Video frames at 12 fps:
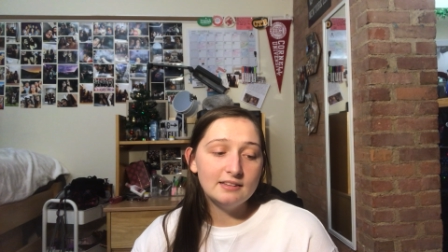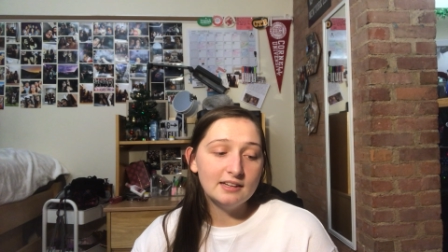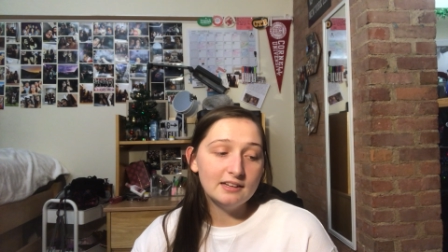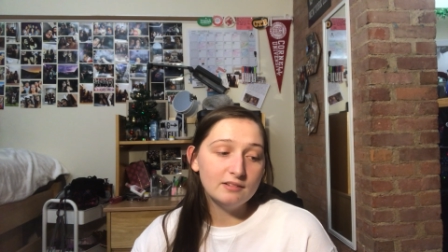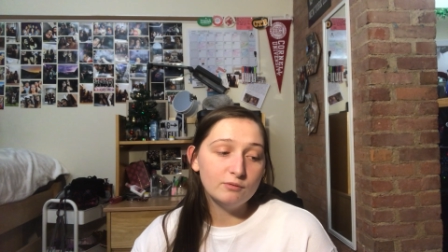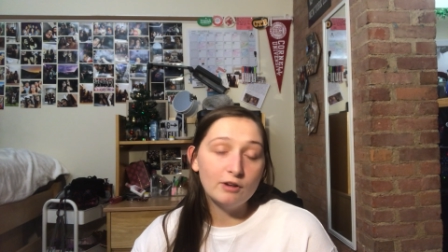
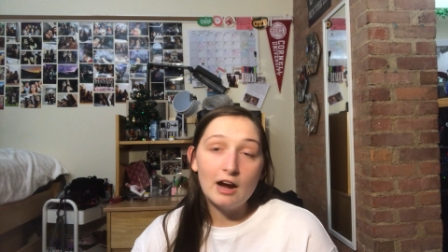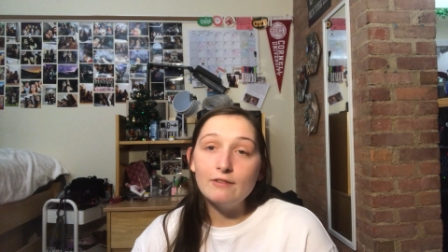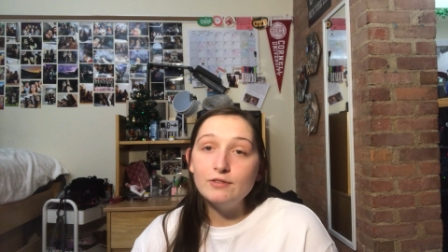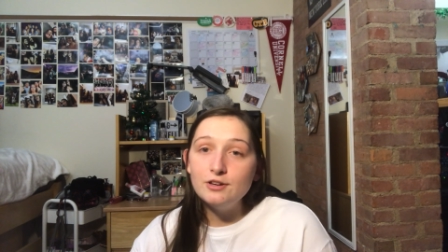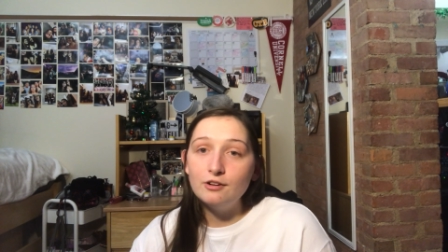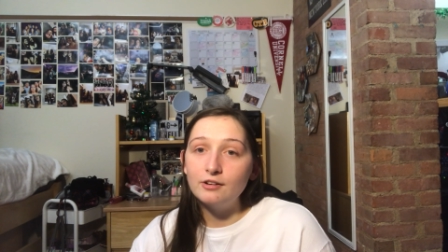think
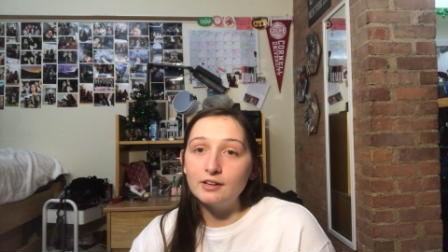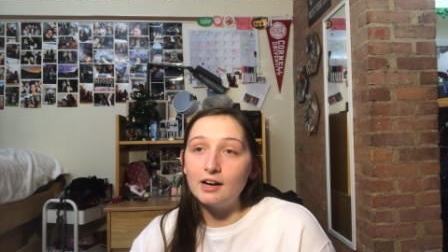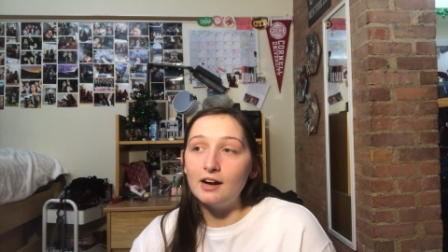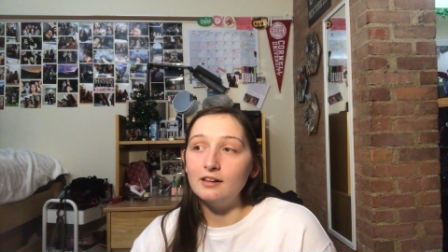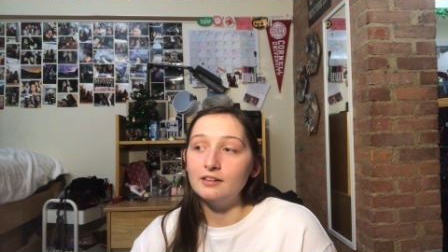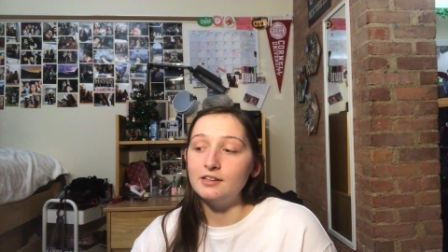wherever you go to
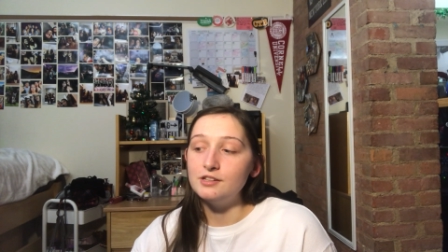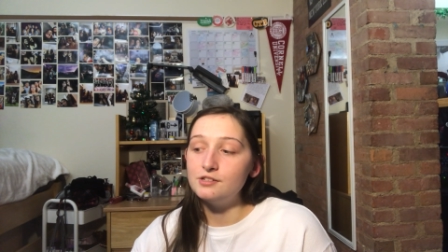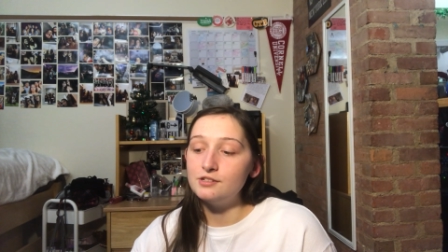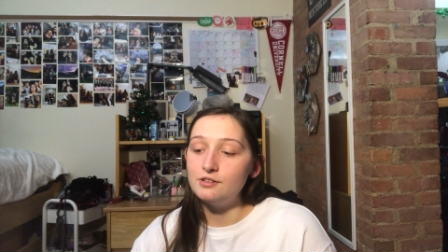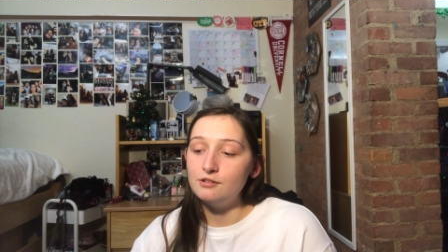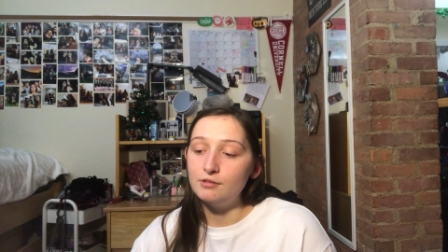
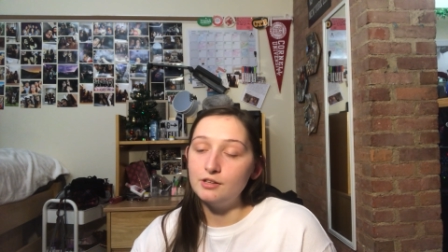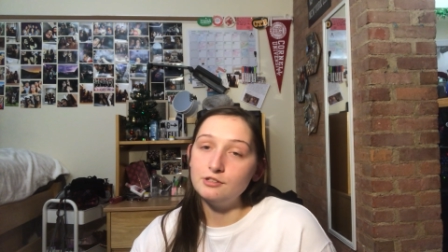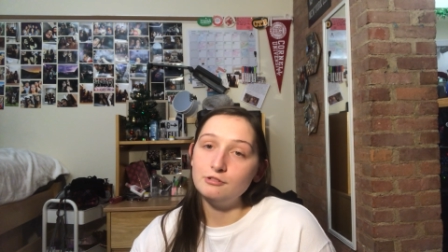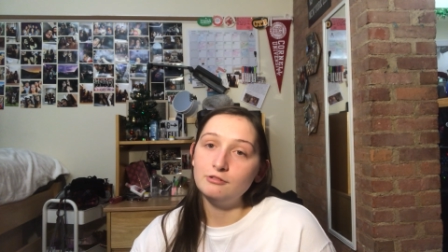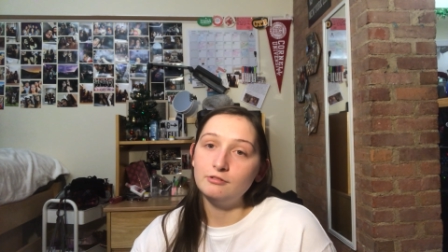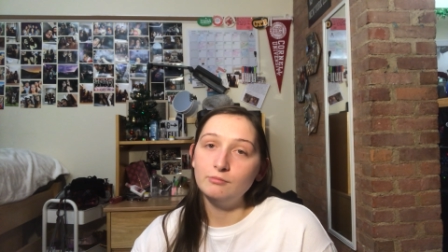college, you can
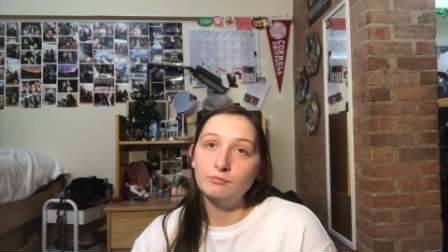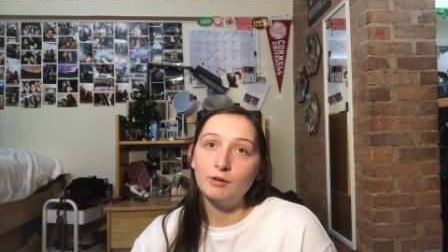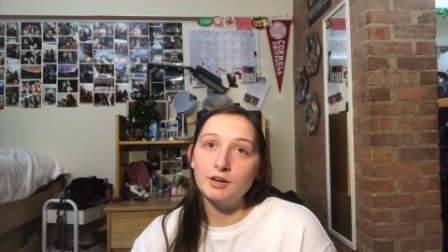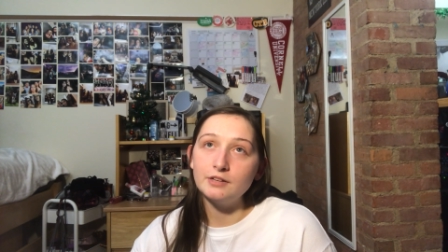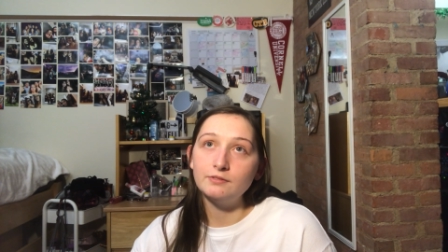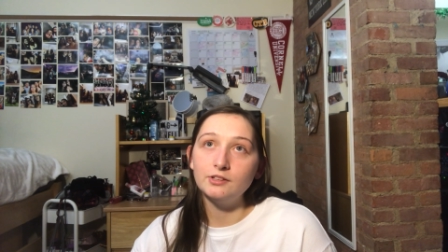do
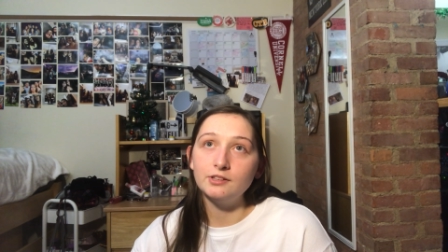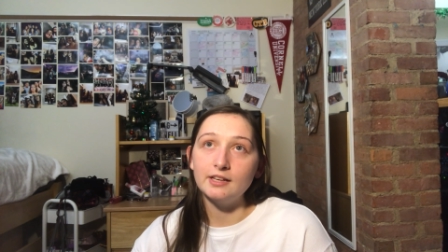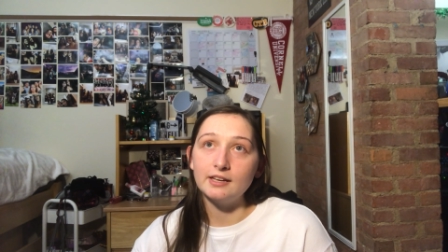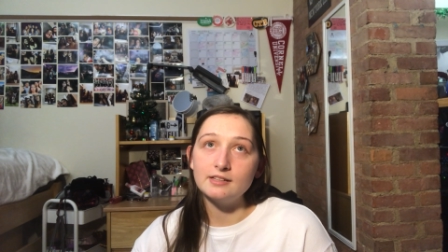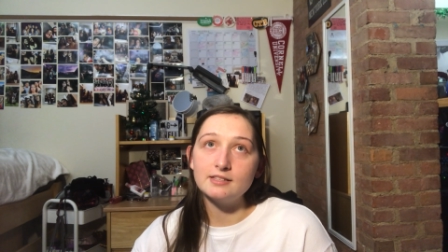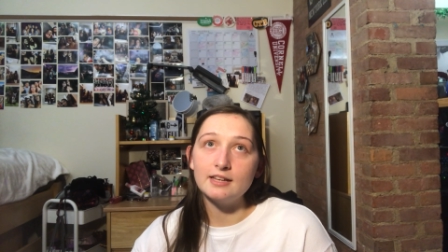wonderful
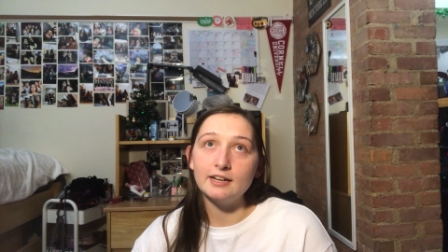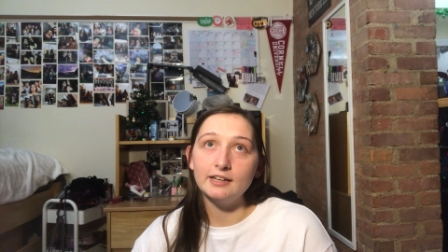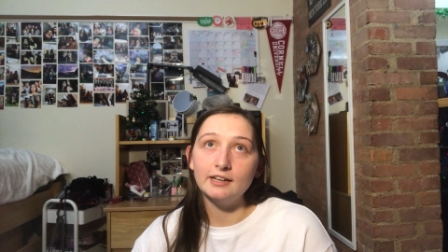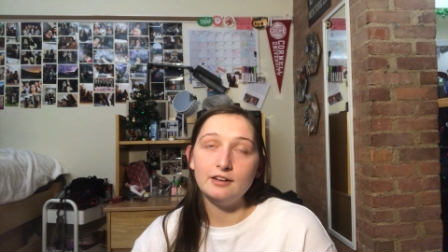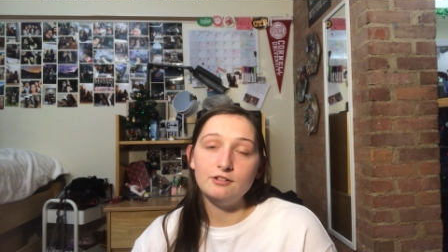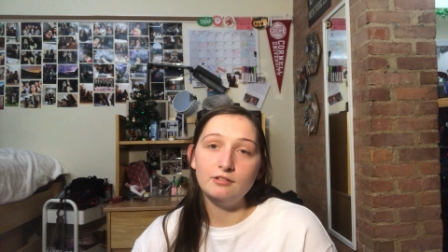things
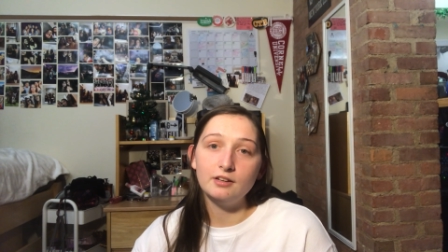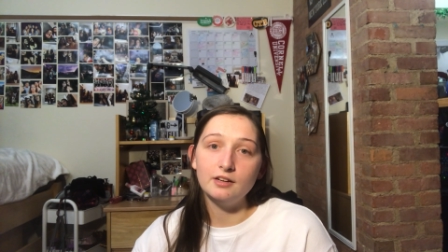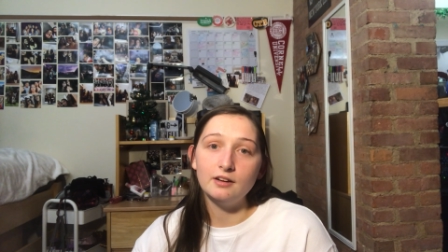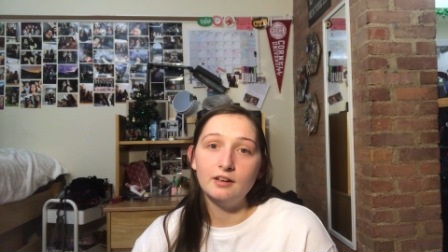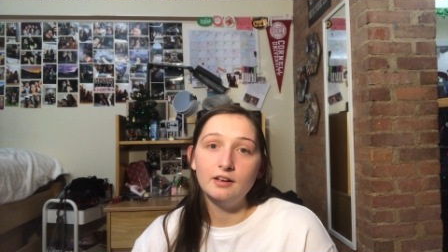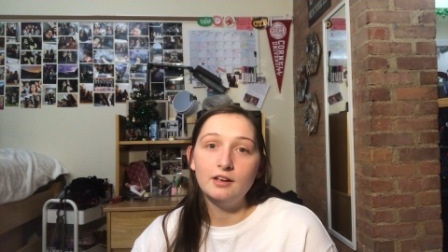there, and you can
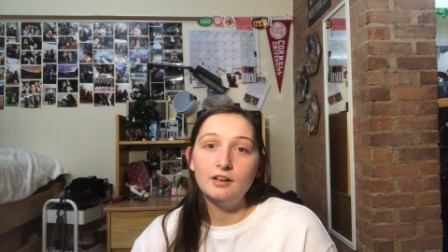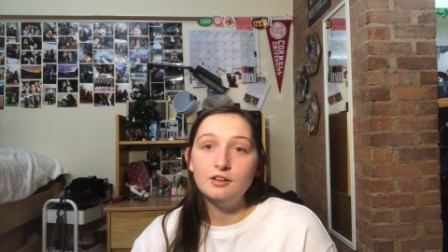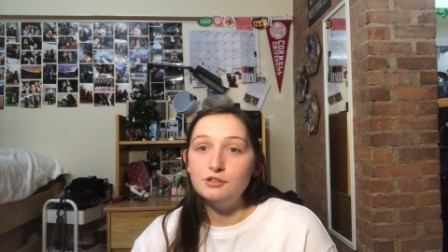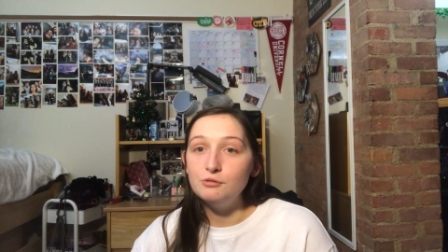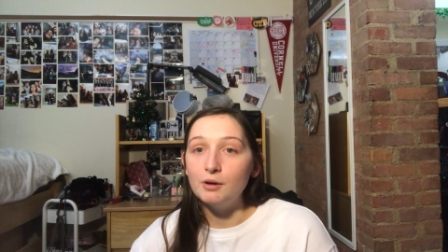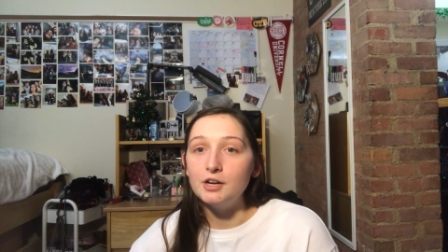
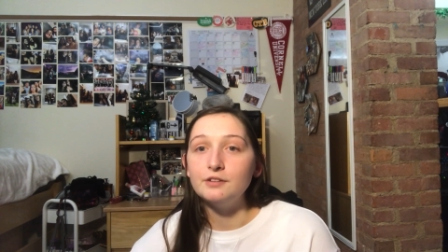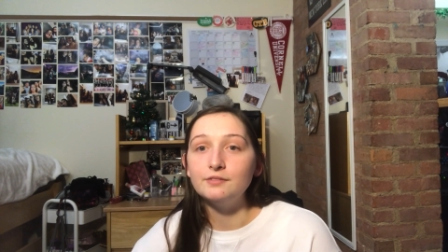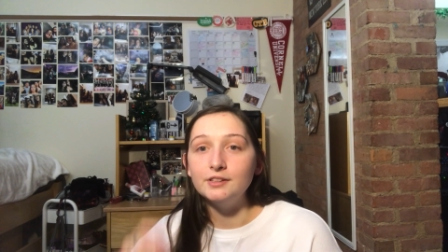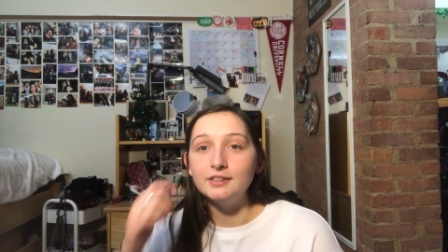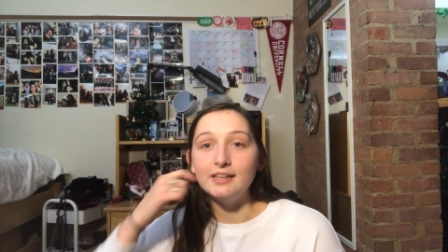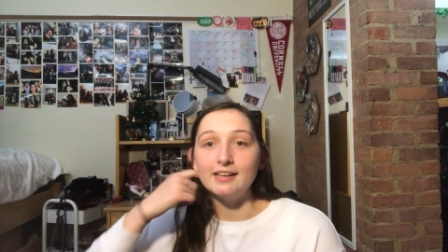do
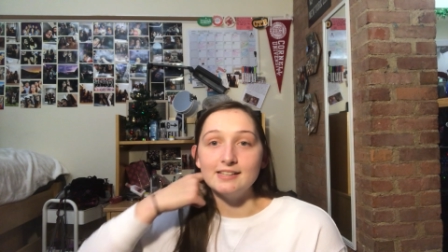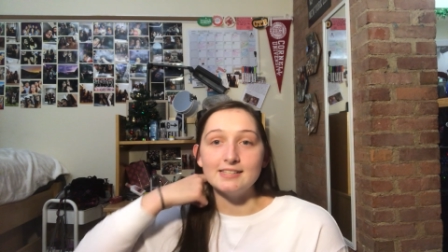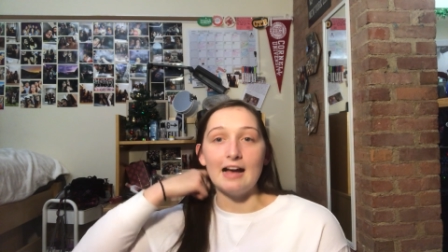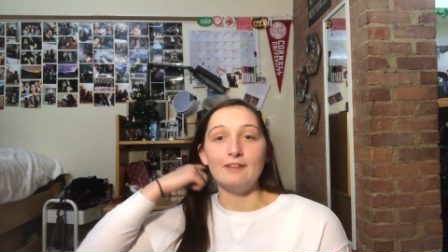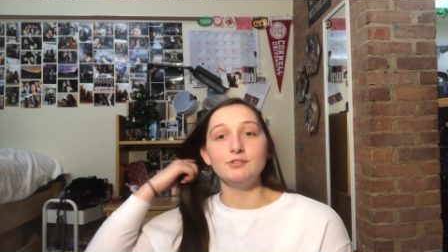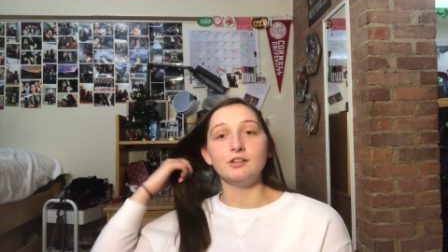wonderful things
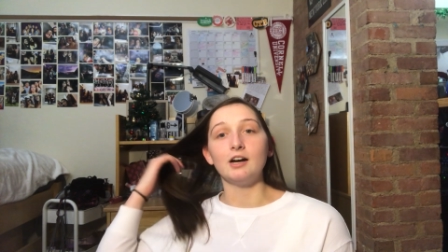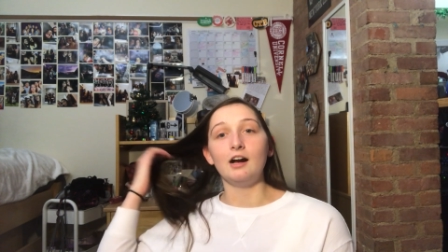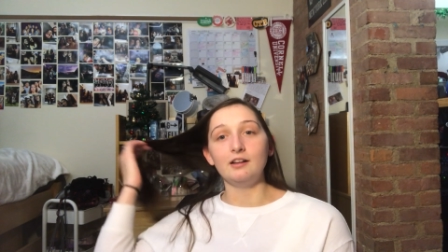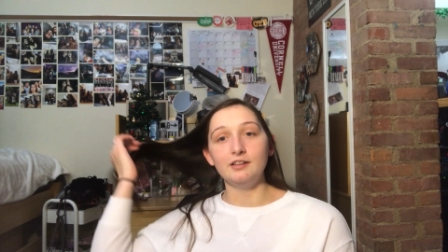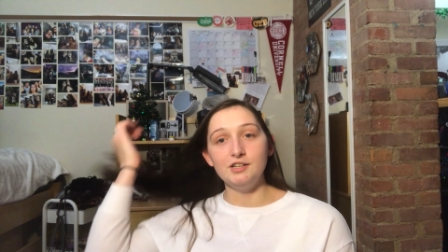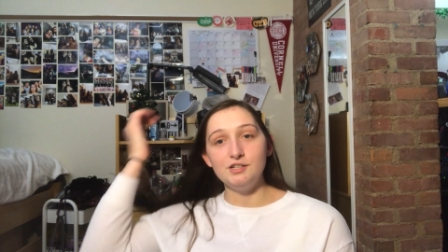after
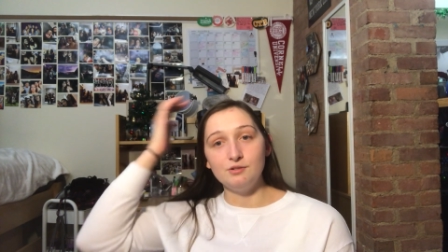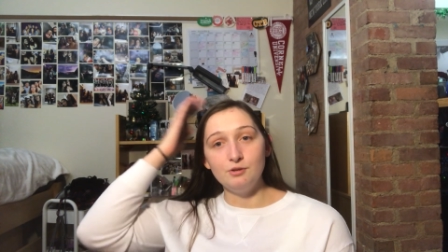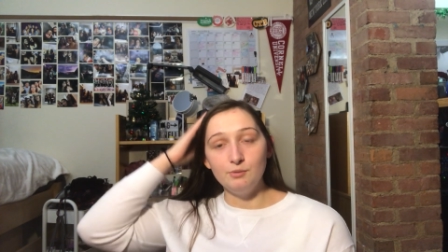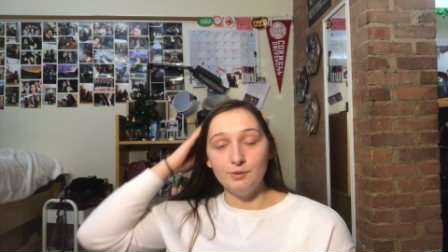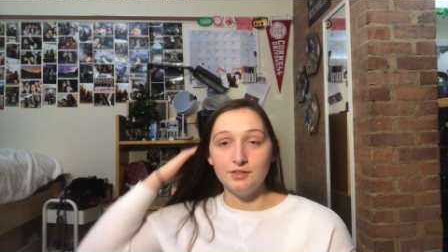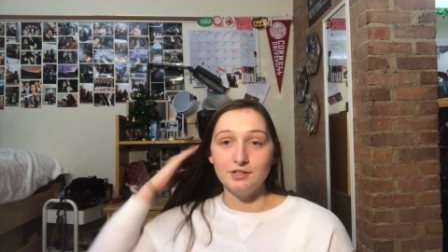college
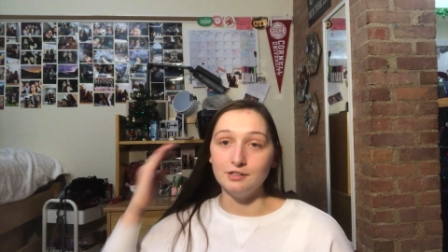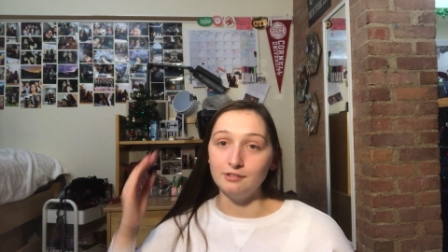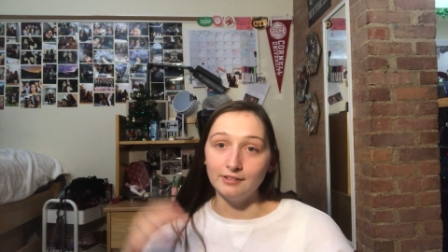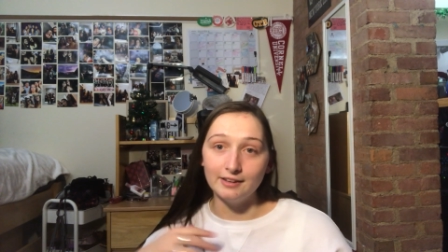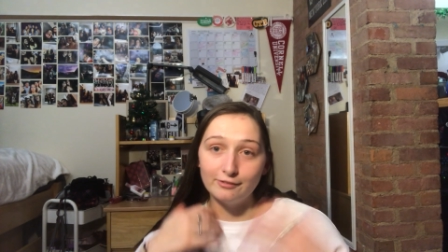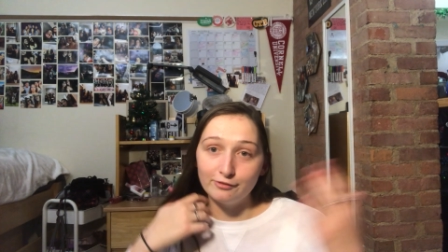with a
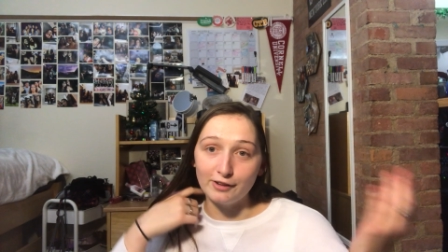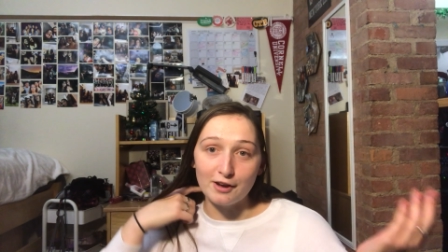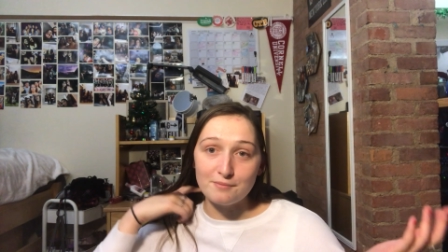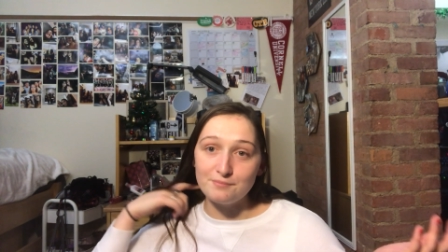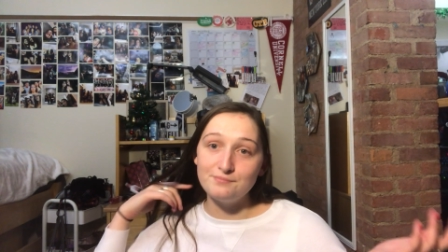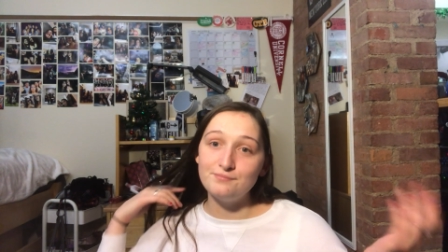degree
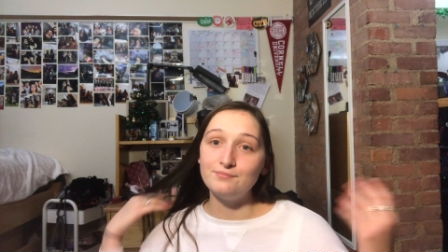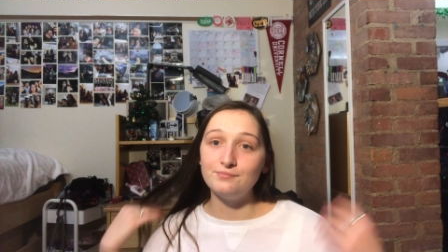from